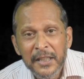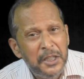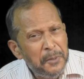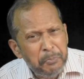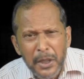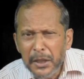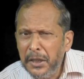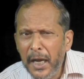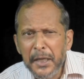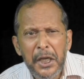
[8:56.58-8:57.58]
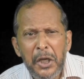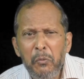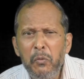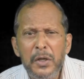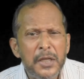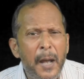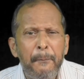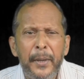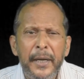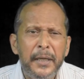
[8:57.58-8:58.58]
Tripta Tyaji was
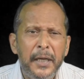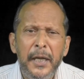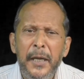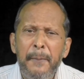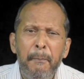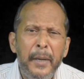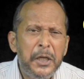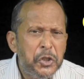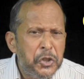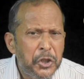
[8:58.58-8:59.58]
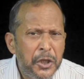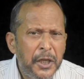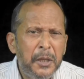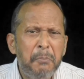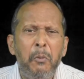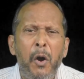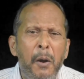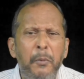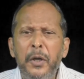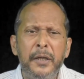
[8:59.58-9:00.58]
apparently mentioning
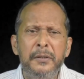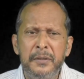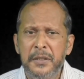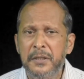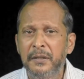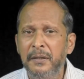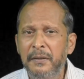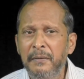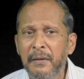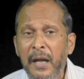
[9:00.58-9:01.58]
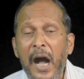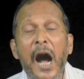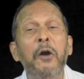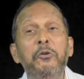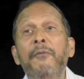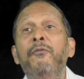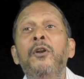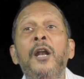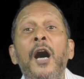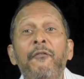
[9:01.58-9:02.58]
Mohammedans out of
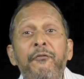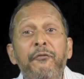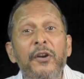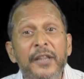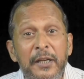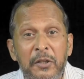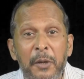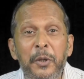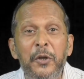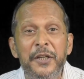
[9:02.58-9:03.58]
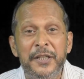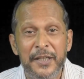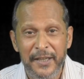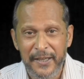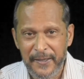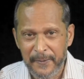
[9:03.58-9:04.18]
love for that community.